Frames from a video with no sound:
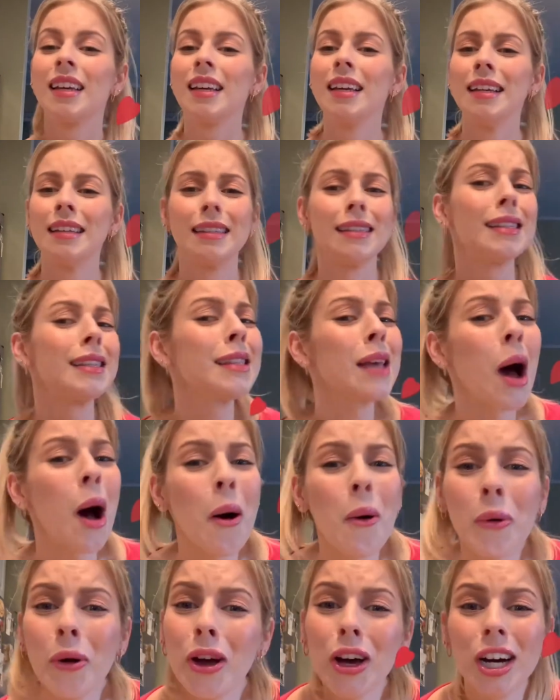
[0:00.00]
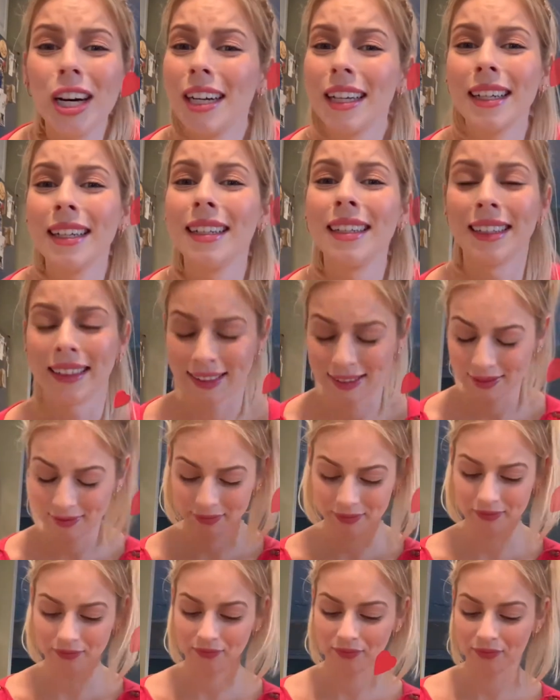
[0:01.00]
is so good.
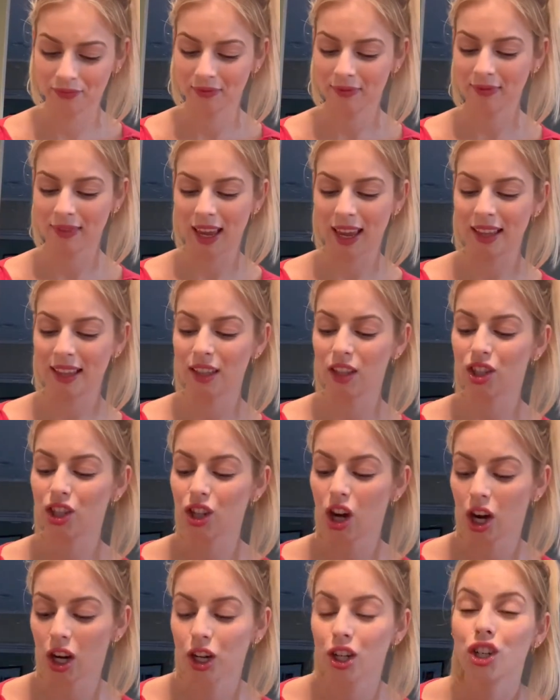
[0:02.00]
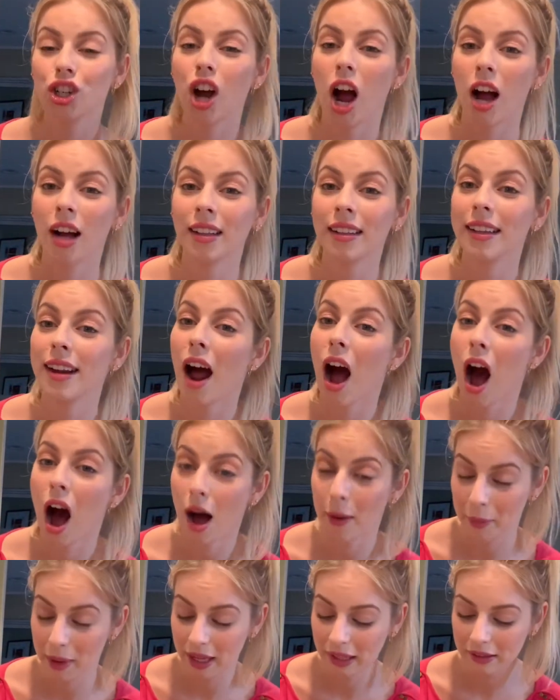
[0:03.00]
Dark chocolate
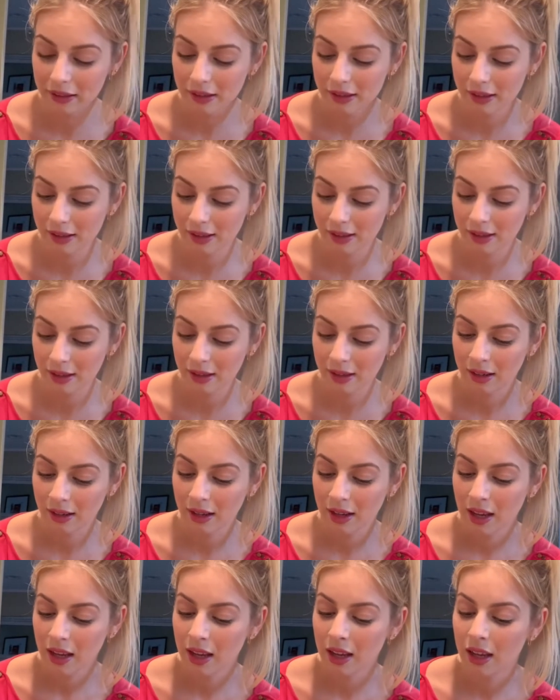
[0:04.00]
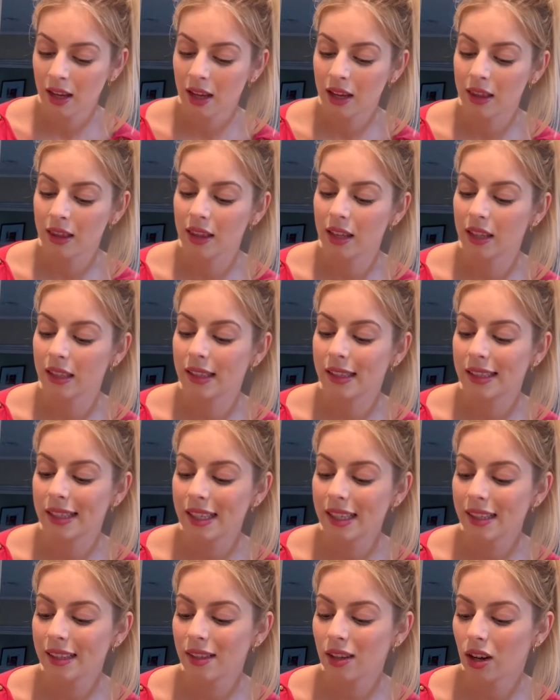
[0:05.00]
almonds, the
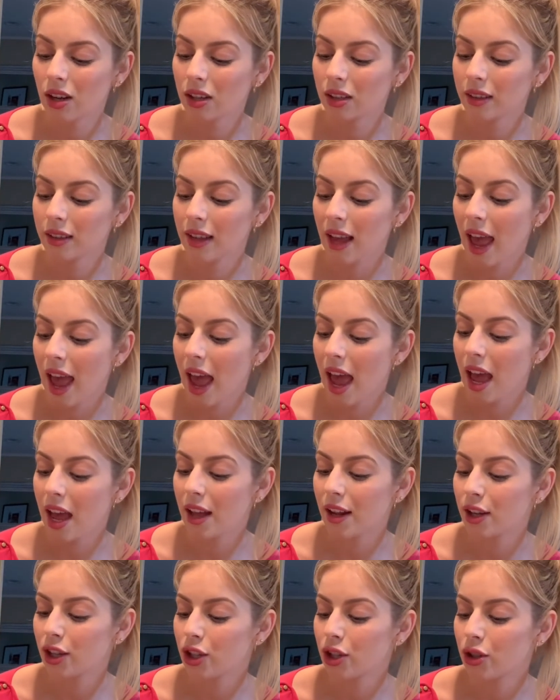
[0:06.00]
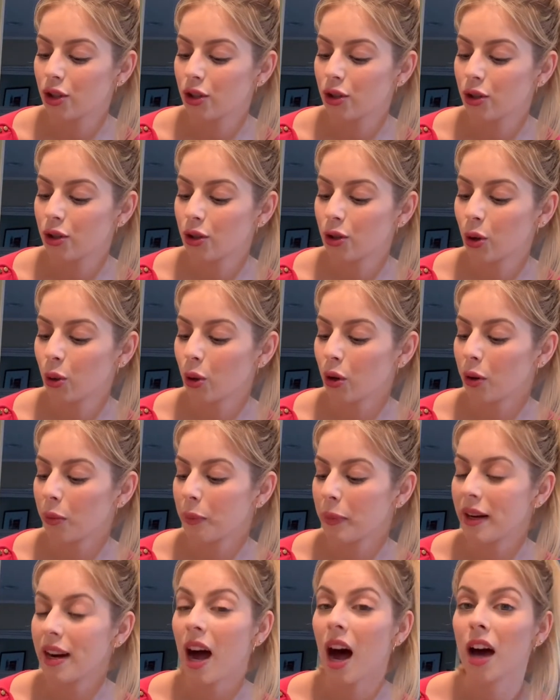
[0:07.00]
sea salt and
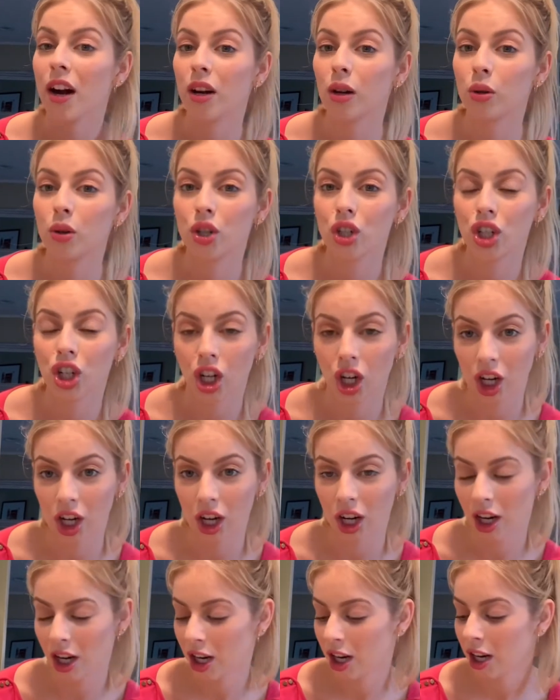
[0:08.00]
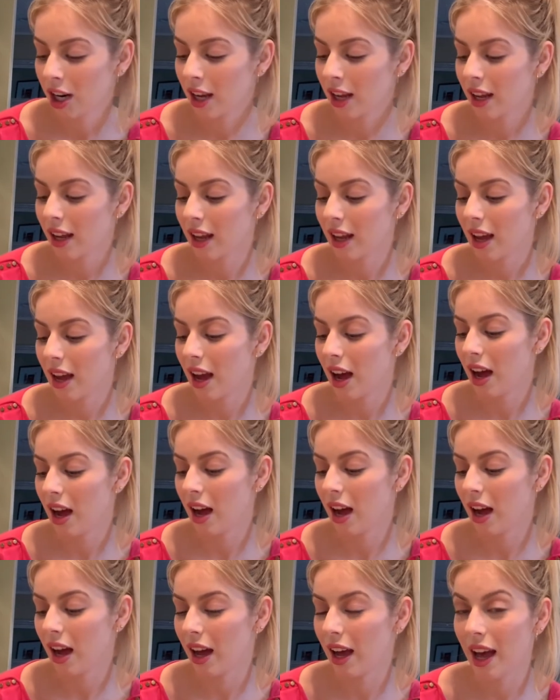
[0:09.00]
turbinado sugar. Uh,
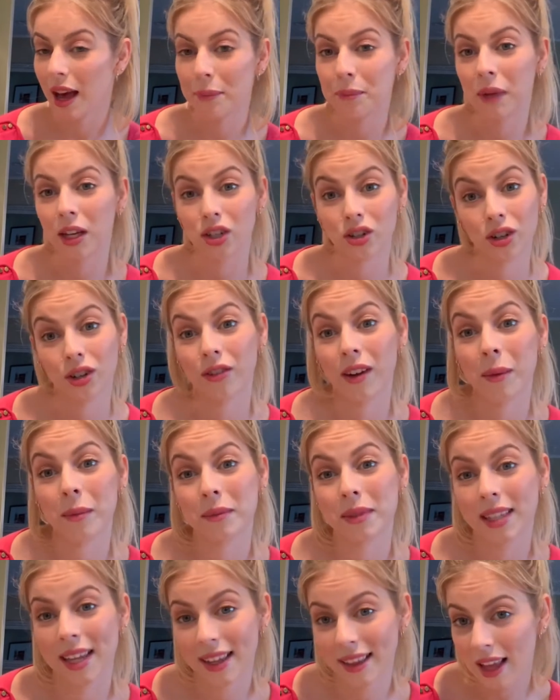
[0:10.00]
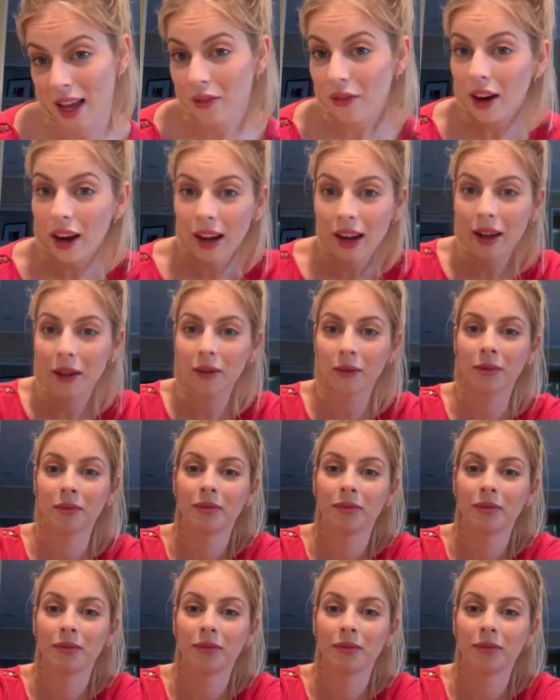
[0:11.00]
I'm not sure if I'm saying that right,